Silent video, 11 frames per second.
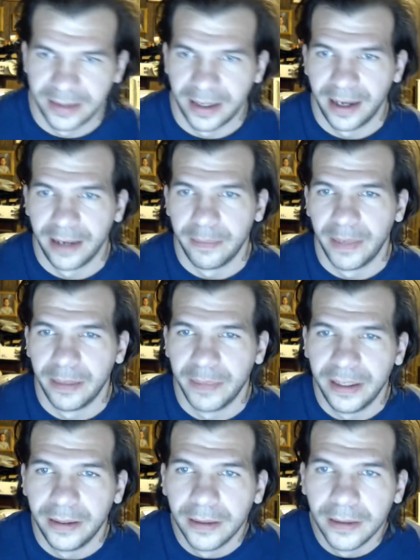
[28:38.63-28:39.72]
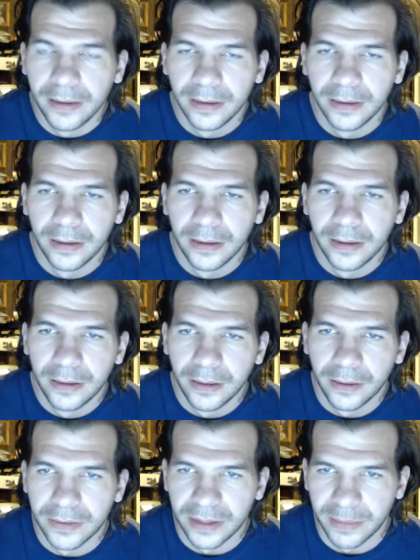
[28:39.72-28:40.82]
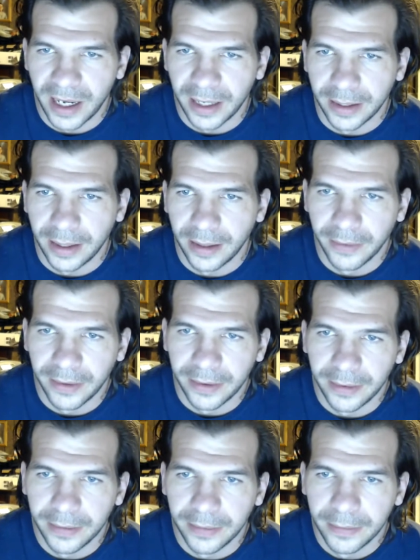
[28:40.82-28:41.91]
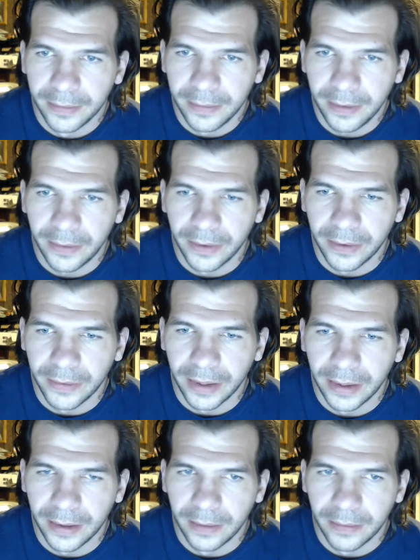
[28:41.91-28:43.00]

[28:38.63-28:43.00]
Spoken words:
side, maybe doing some hiking out there. Don't know yet.